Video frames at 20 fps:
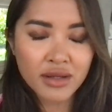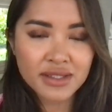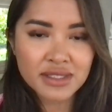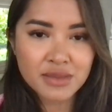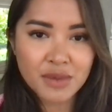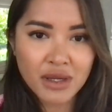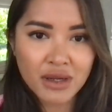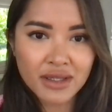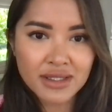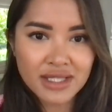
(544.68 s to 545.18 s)

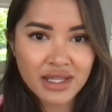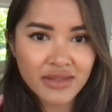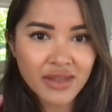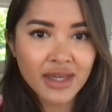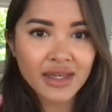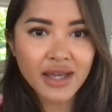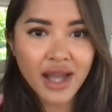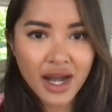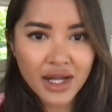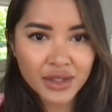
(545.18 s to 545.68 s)
experience at
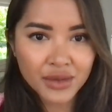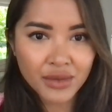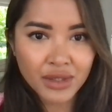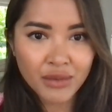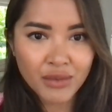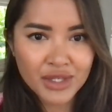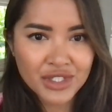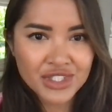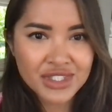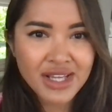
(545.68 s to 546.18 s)
that
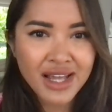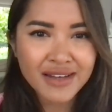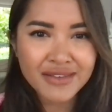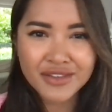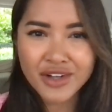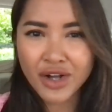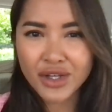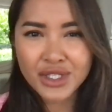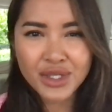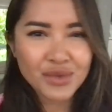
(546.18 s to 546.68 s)
gallery, we just kind
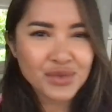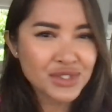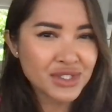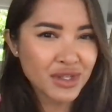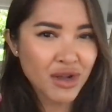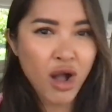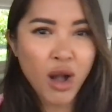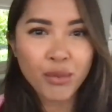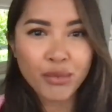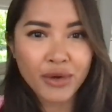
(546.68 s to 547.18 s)
of got used
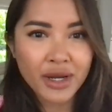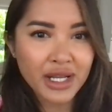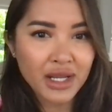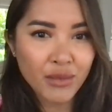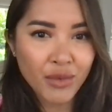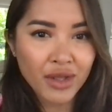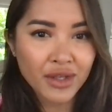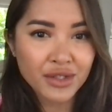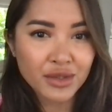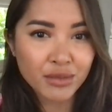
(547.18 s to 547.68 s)
to operating
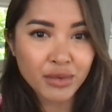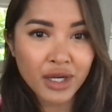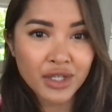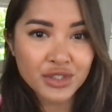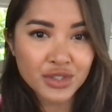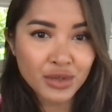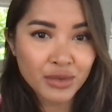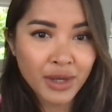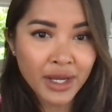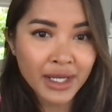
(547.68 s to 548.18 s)
well under
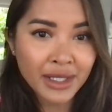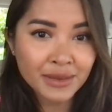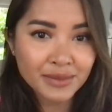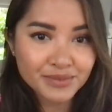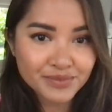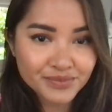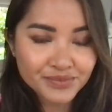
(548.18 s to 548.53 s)
pressure, right?